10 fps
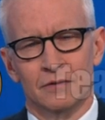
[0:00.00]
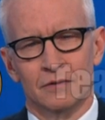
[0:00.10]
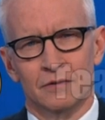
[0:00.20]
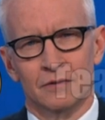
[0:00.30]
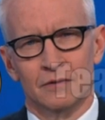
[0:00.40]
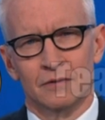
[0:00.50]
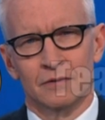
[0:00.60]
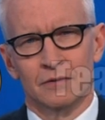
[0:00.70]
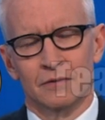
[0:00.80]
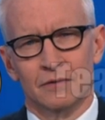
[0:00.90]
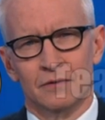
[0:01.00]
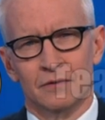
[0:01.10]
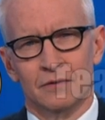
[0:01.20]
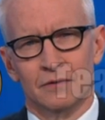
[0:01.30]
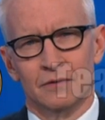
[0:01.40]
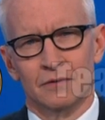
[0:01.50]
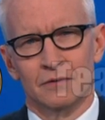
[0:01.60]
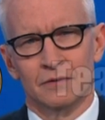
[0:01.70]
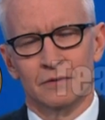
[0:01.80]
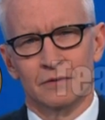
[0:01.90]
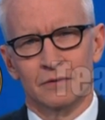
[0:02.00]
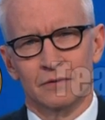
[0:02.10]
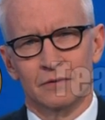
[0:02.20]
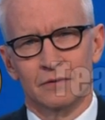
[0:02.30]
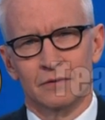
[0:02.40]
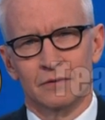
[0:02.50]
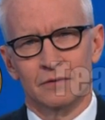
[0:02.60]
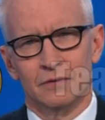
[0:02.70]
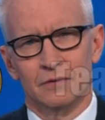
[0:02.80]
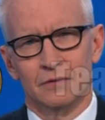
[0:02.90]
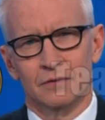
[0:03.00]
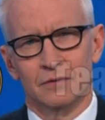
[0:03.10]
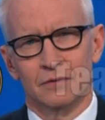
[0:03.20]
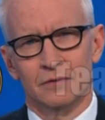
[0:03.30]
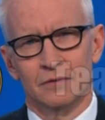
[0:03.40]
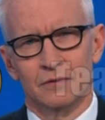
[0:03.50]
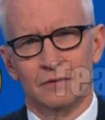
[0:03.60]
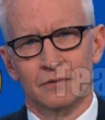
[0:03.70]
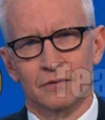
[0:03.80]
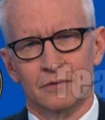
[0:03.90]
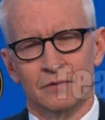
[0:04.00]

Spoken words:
This person isn't speaking.